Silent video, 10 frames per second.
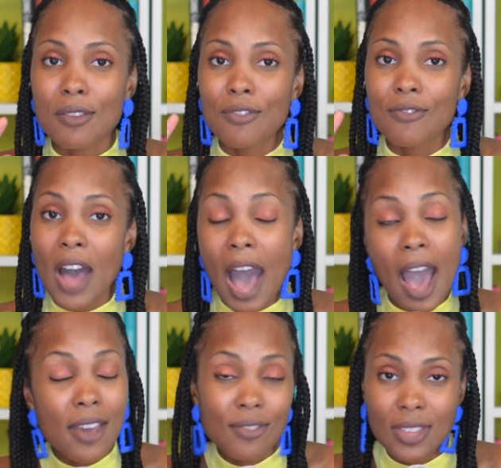
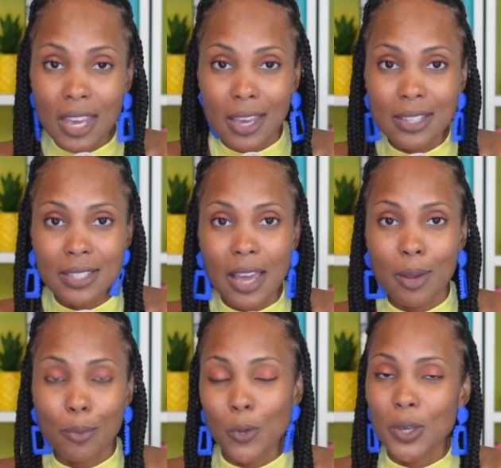5 things that
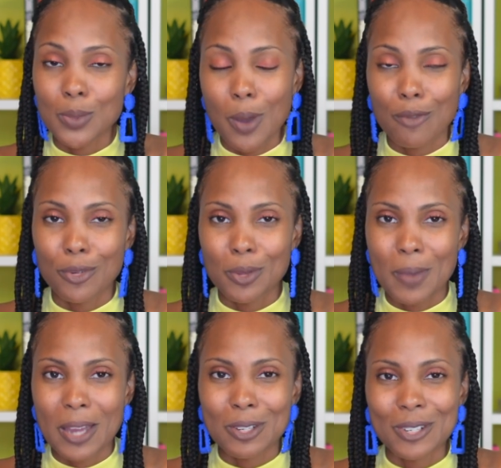employees want from their
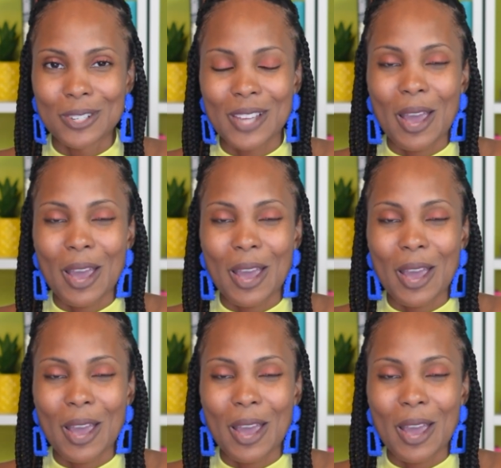managers.